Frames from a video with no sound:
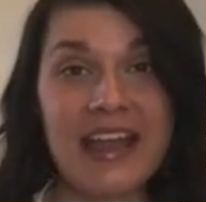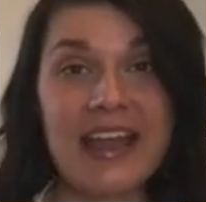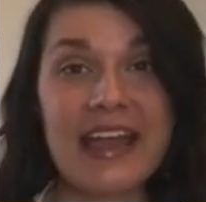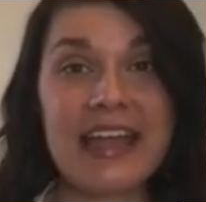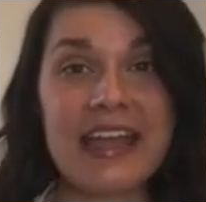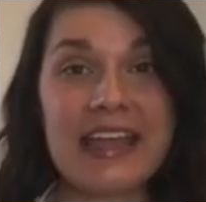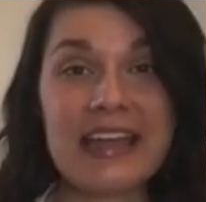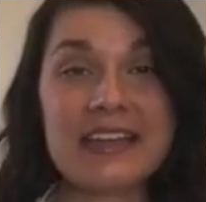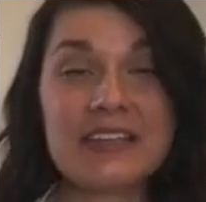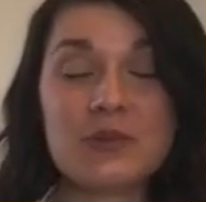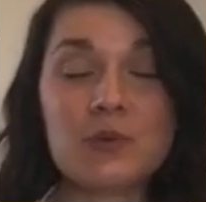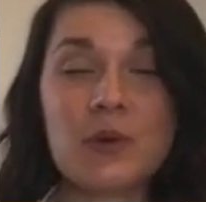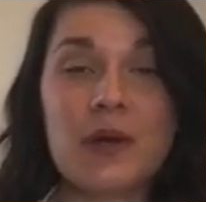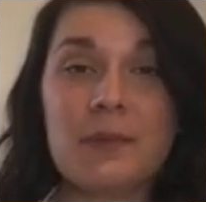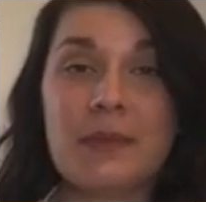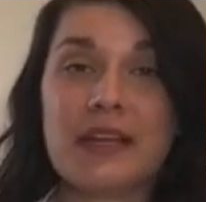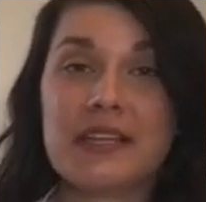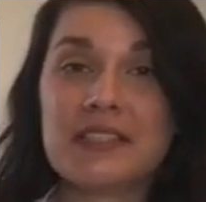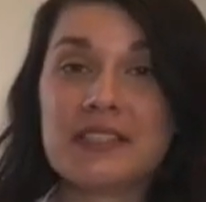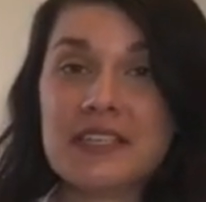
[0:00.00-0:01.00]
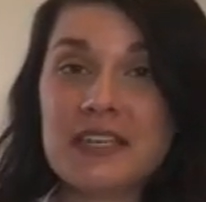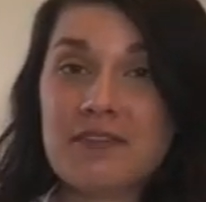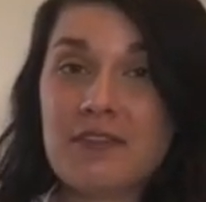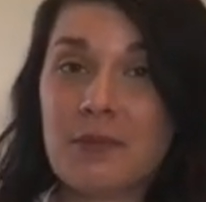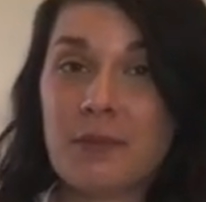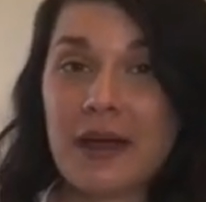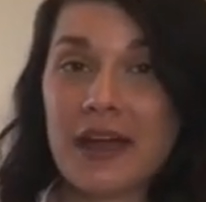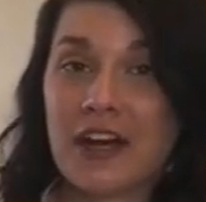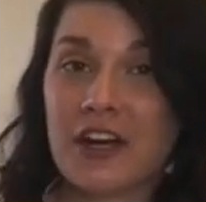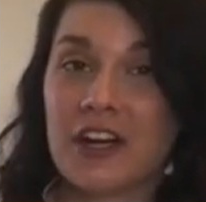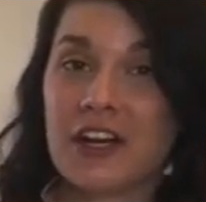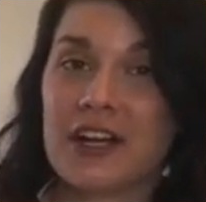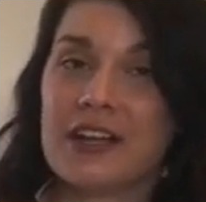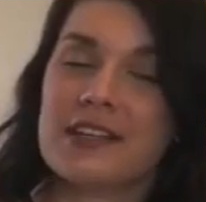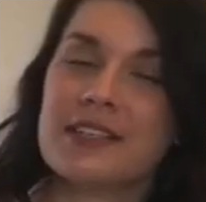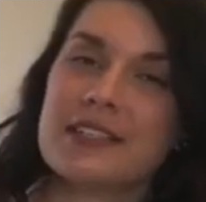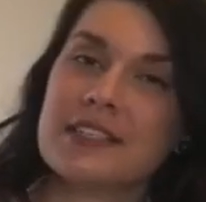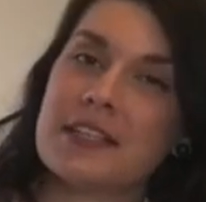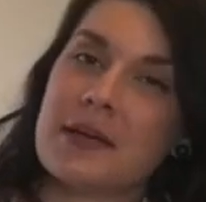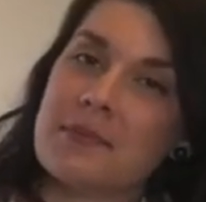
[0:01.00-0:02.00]
And what makes it even better
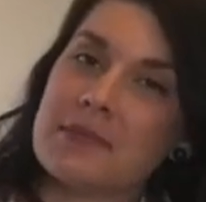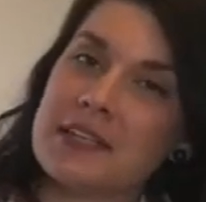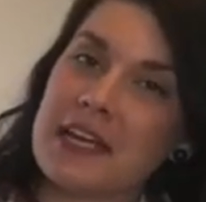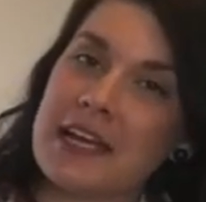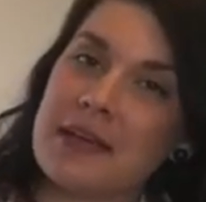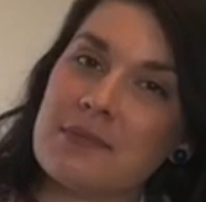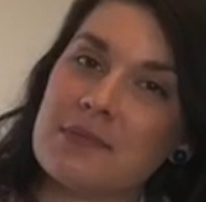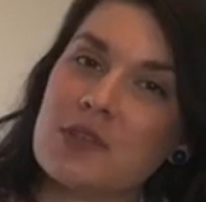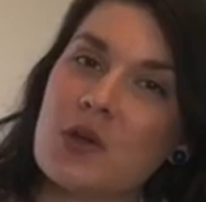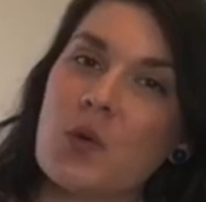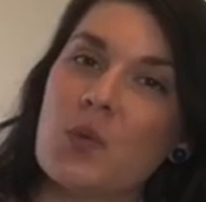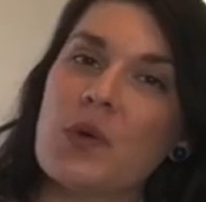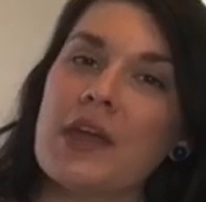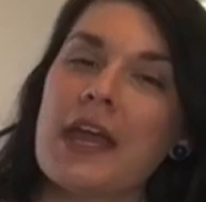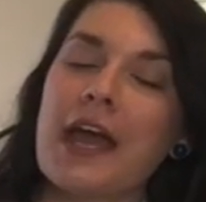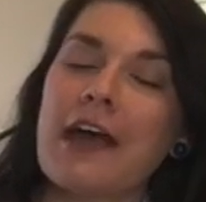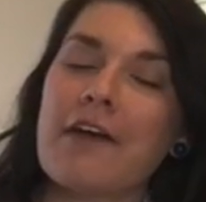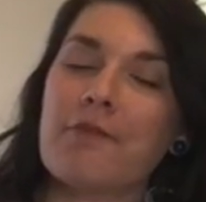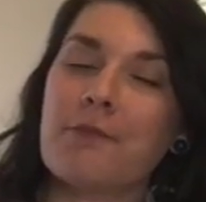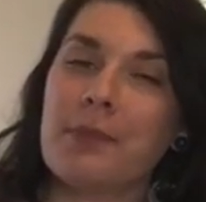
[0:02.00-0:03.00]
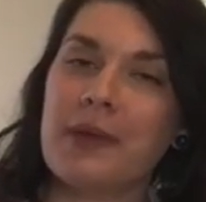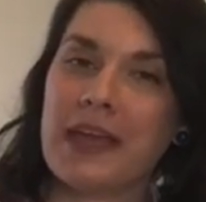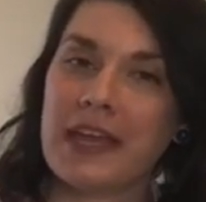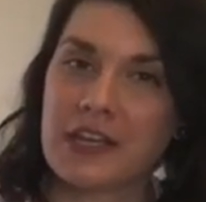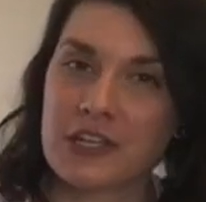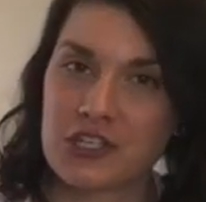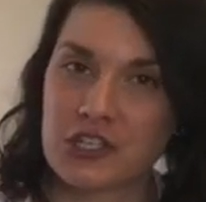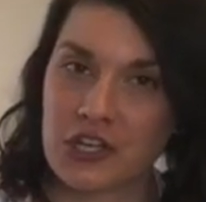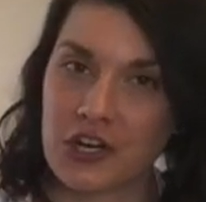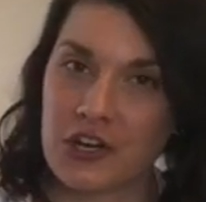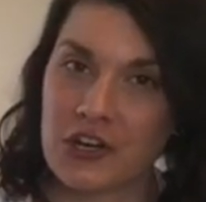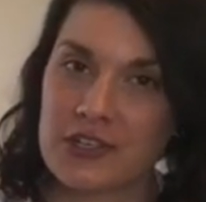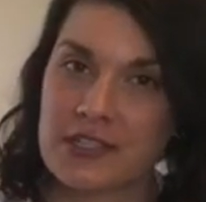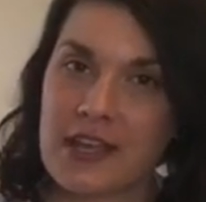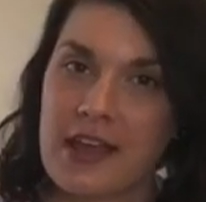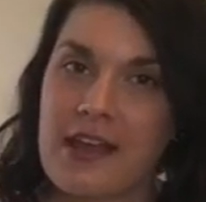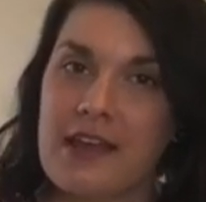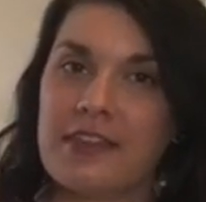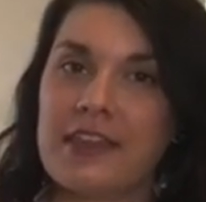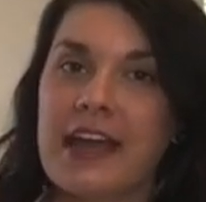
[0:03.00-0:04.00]
is sometimes we have pictures
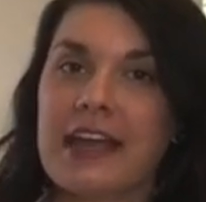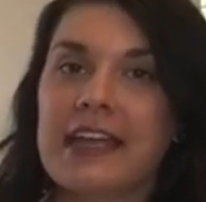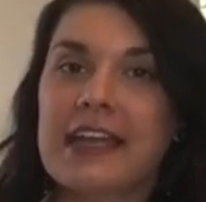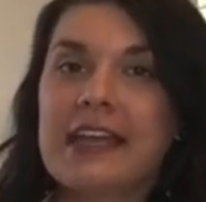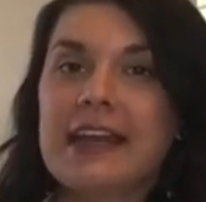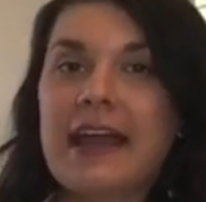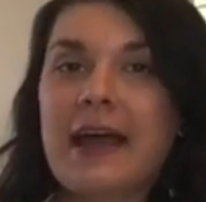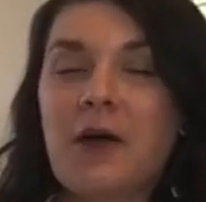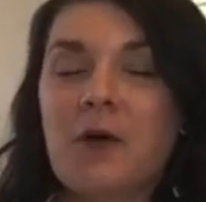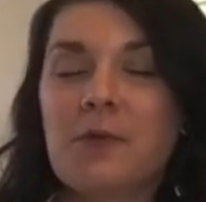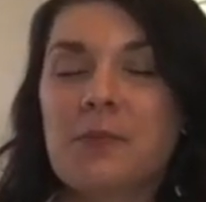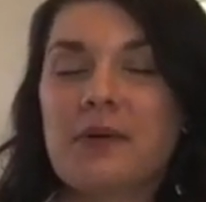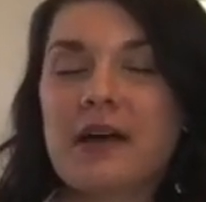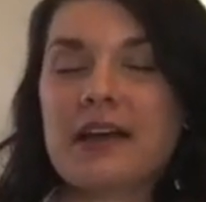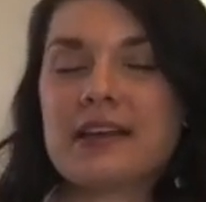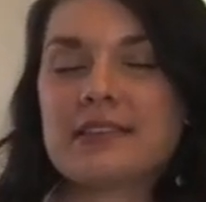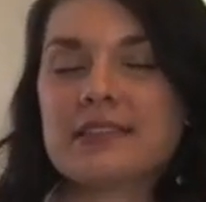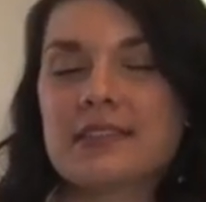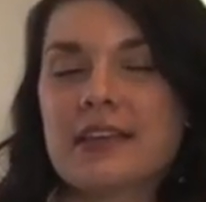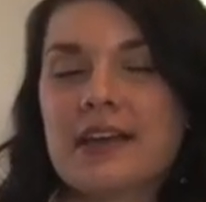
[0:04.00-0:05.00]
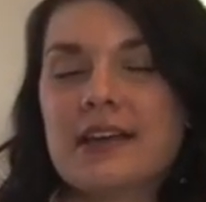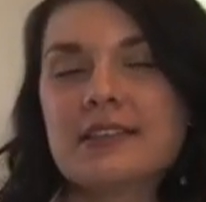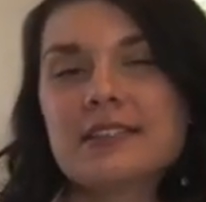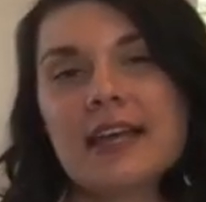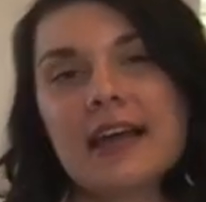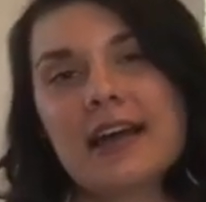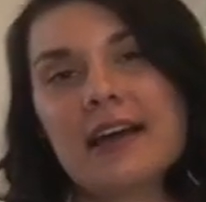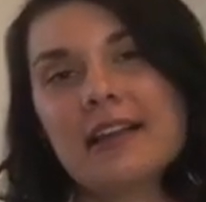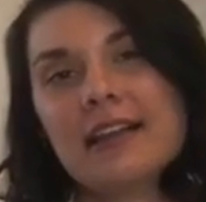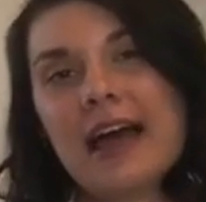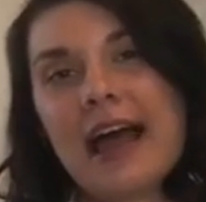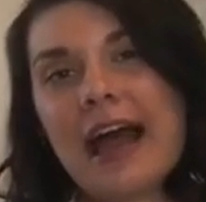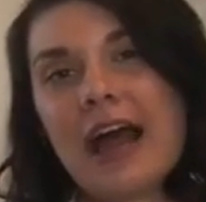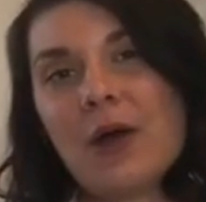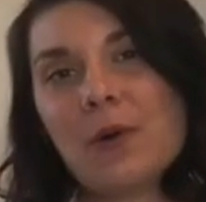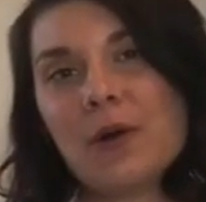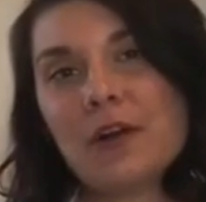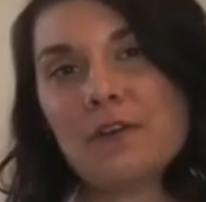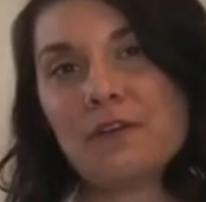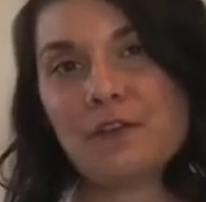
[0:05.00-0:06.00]
that can help us tell
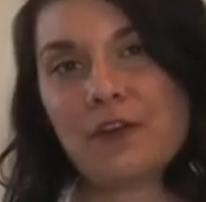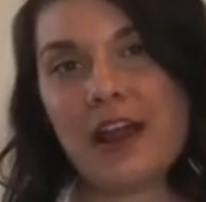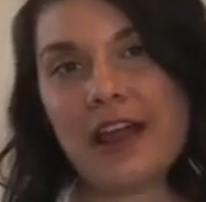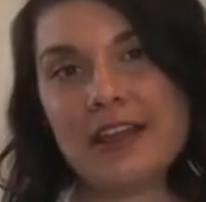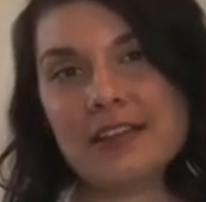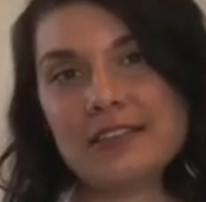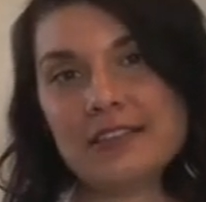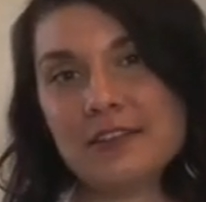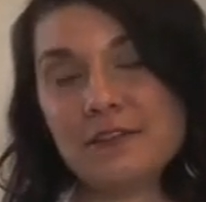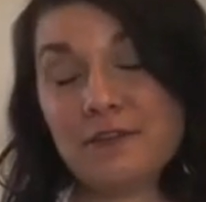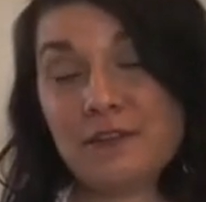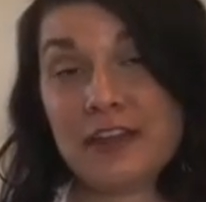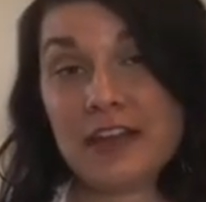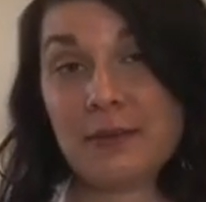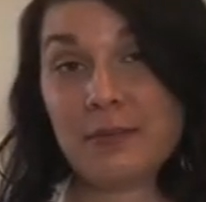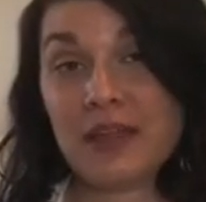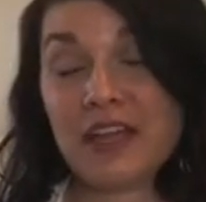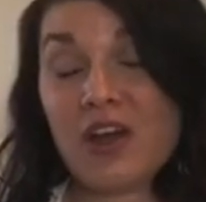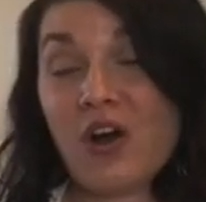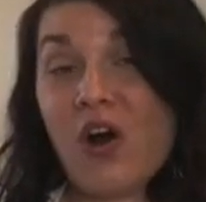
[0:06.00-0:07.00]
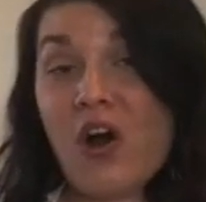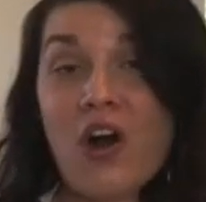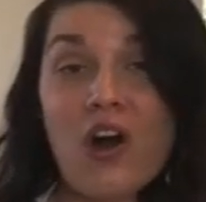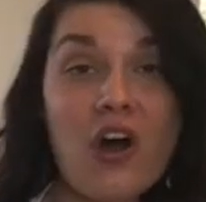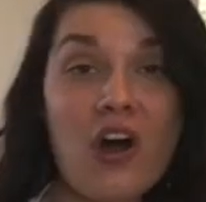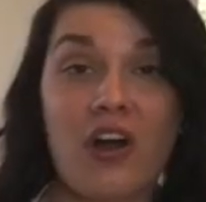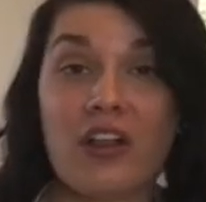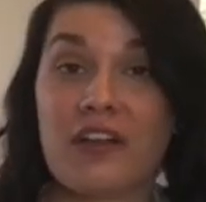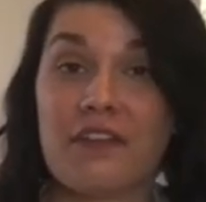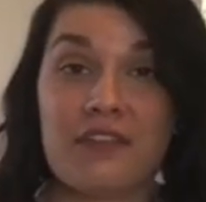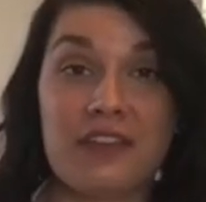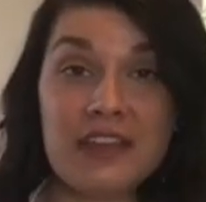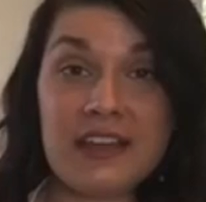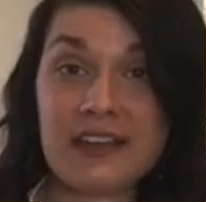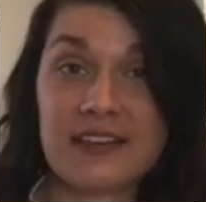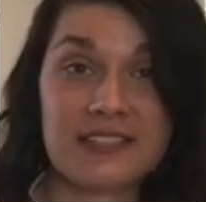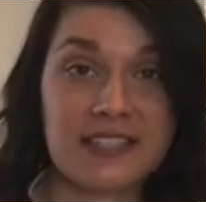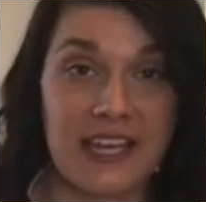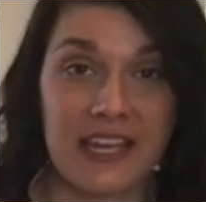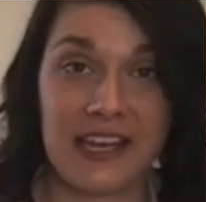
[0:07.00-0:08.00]
our friends and family all of the
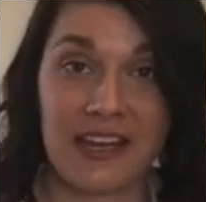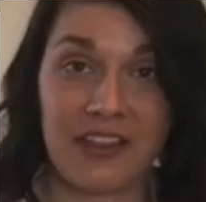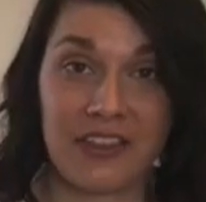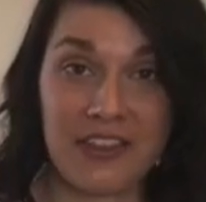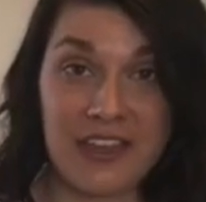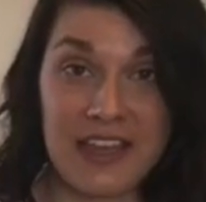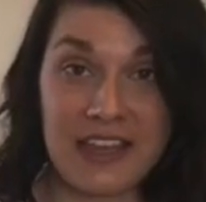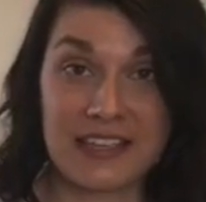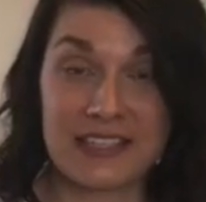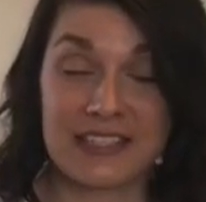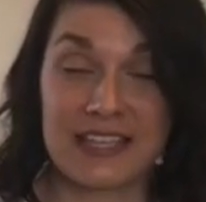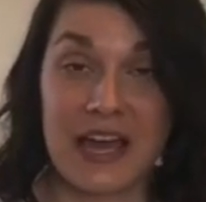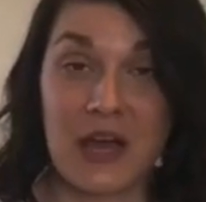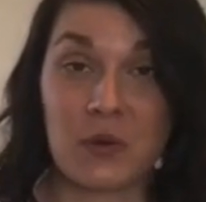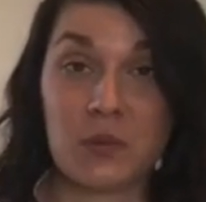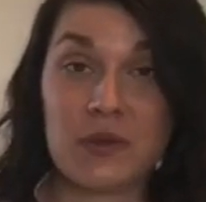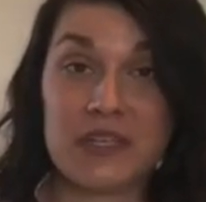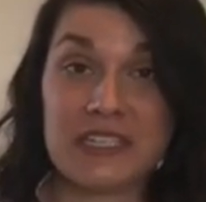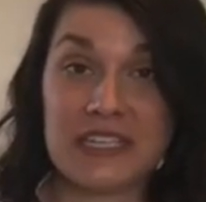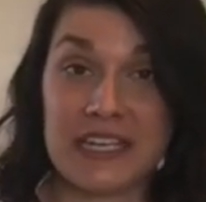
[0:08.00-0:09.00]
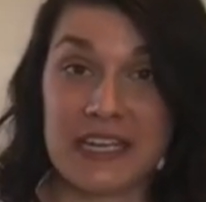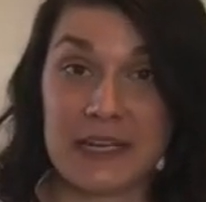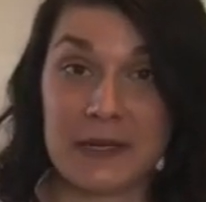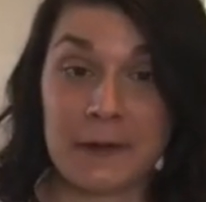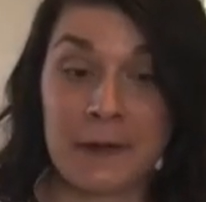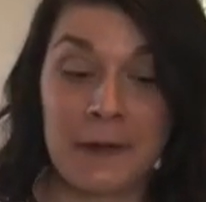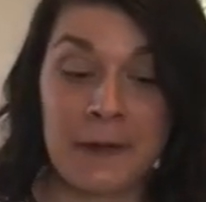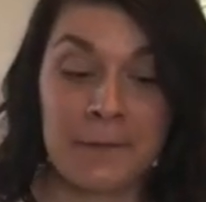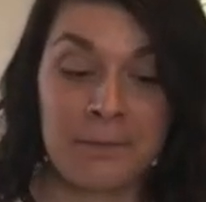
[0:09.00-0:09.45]
exciting things that we did.